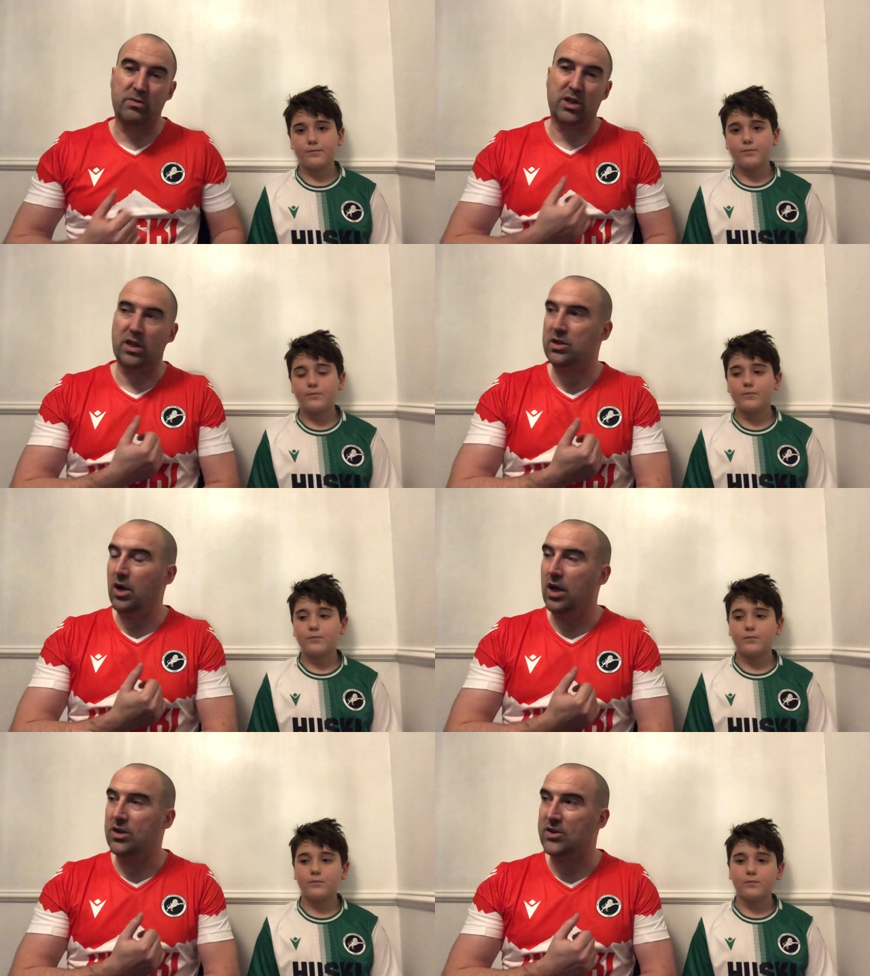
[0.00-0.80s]
Speaker 1: going
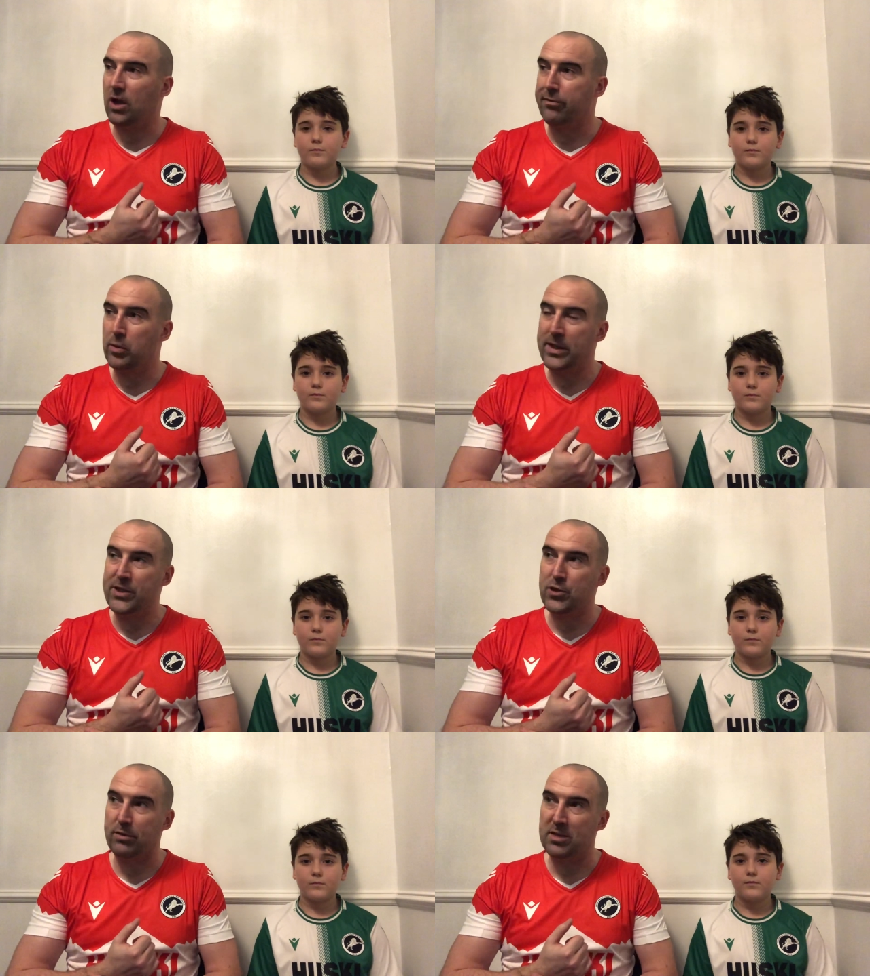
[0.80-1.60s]
to, uh, to go through
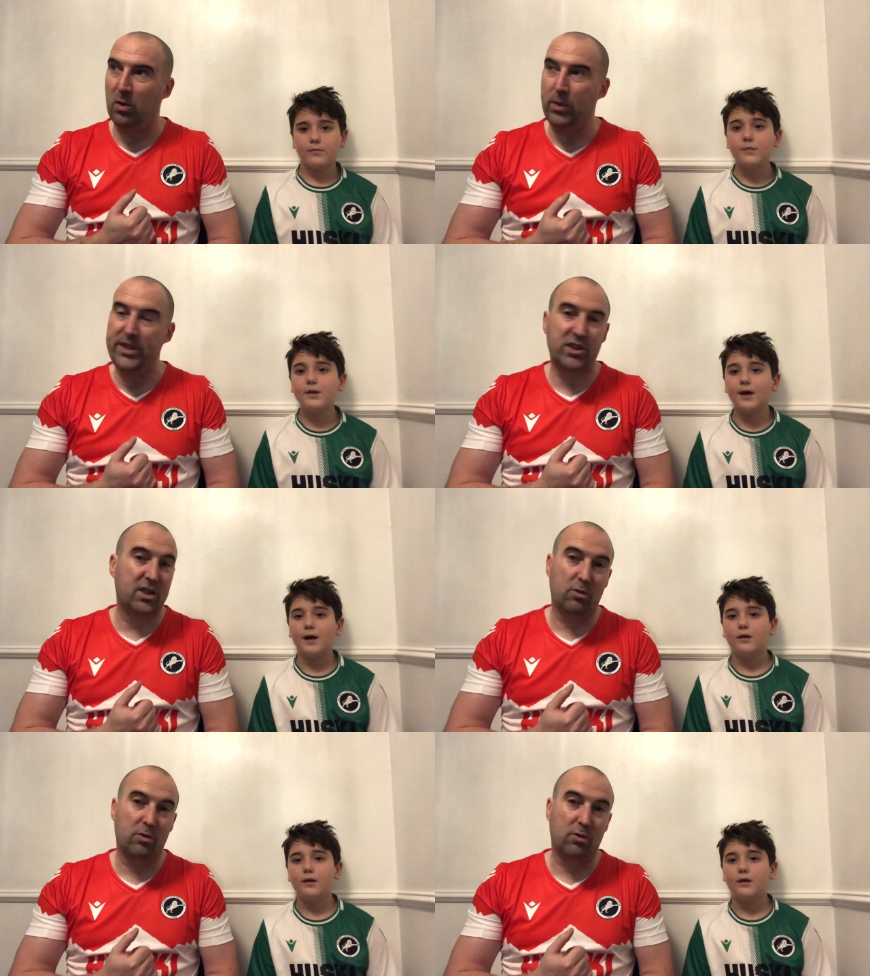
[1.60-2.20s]
injuries, but we just yeah.